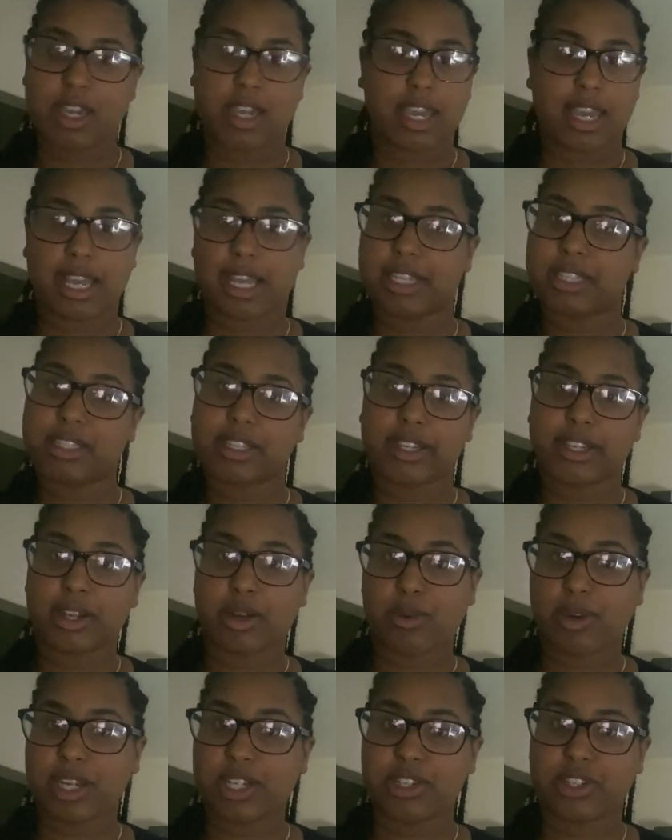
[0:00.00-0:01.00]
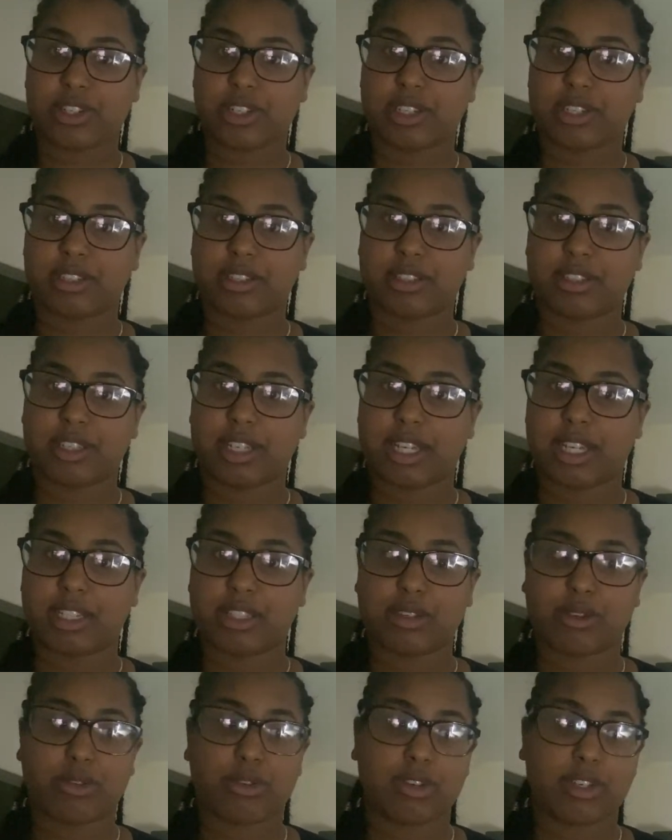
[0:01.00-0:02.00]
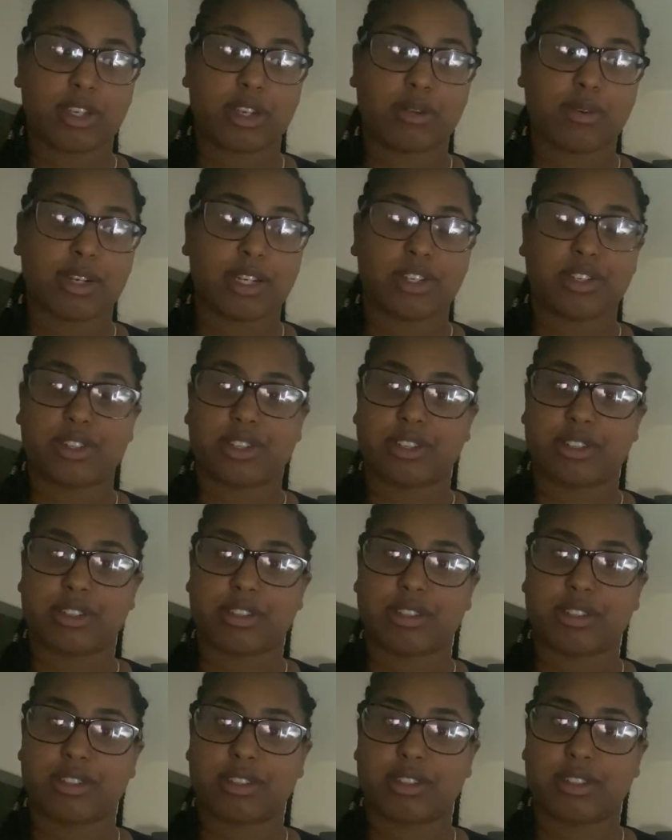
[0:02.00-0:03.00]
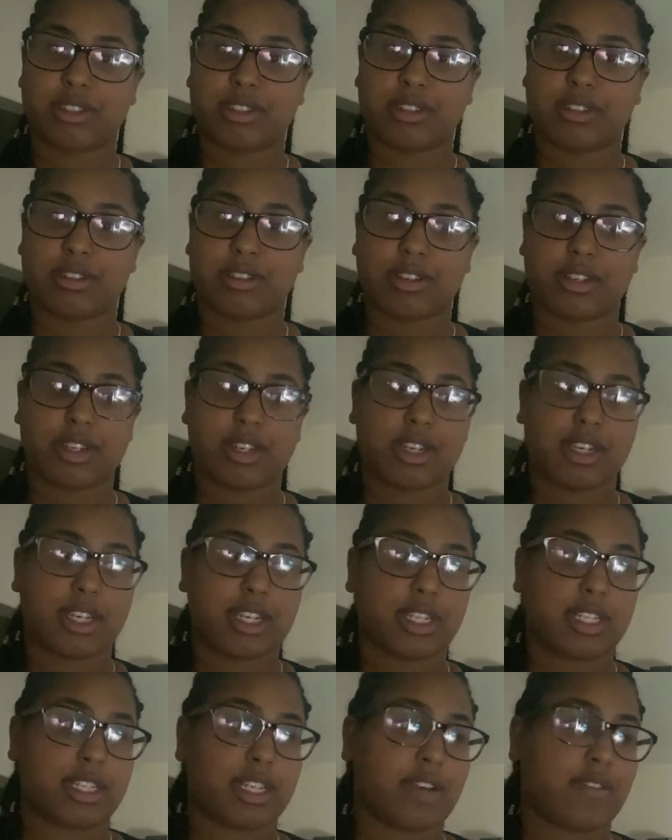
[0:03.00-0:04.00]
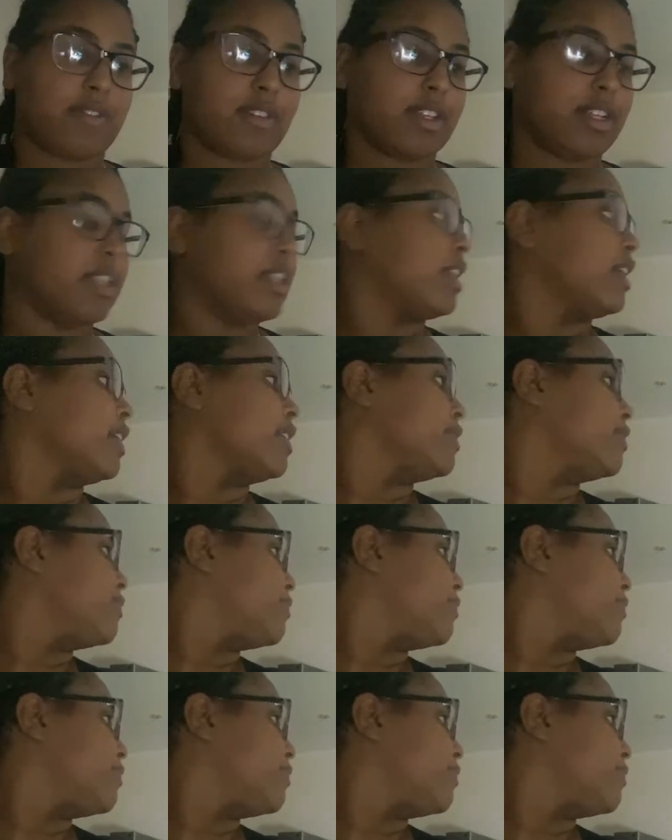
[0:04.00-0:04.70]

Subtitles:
answer your questions. Answer all your questions. Definitely.